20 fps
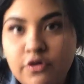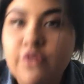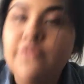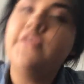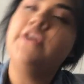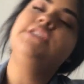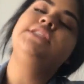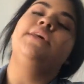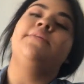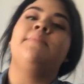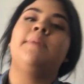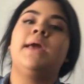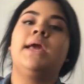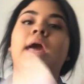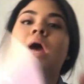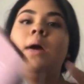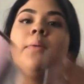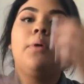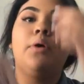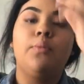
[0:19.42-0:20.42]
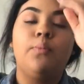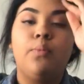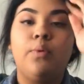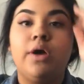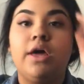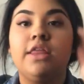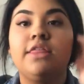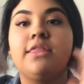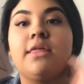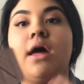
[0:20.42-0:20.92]
The full face of makeup
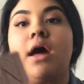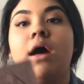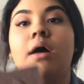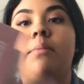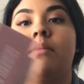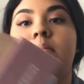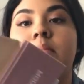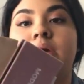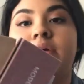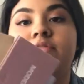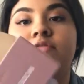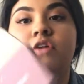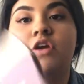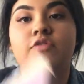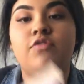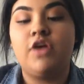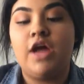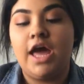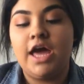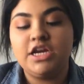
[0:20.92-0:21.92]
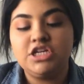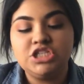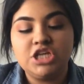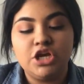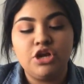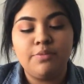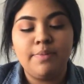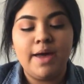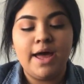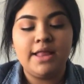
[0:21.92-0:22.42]
with my favorite
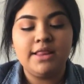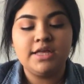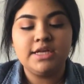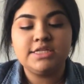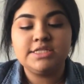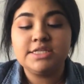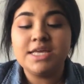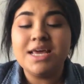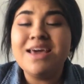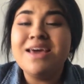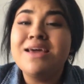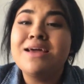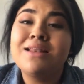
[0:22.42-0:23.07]
eyeshadow palettes.